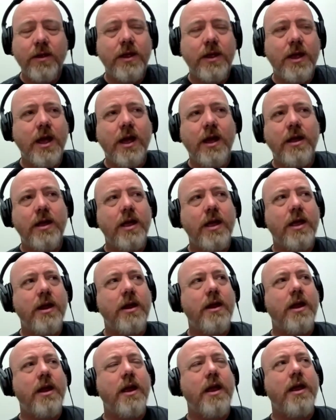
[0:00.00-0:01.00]
Yeah.
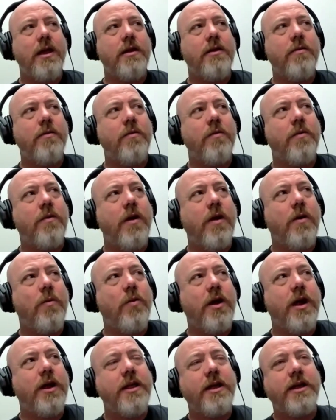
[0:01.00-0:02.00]
And, and
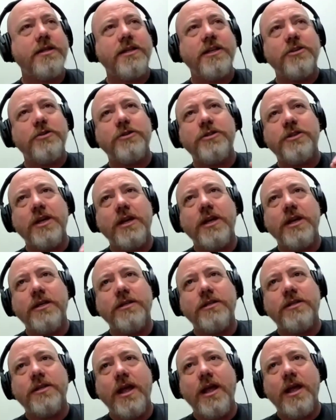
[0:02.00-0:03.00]
what I think is interesting
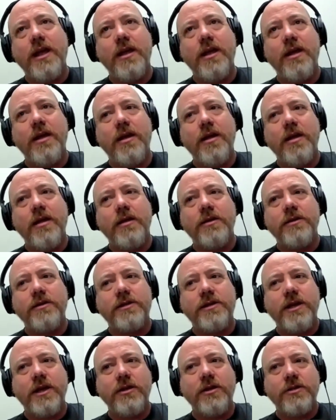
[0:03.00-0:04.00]
is that
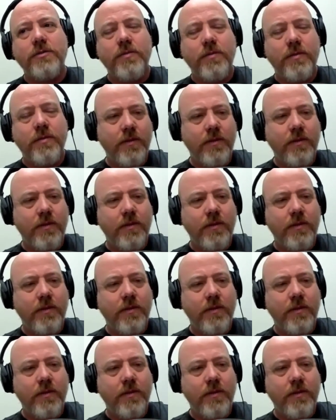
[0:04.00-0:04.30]
sales,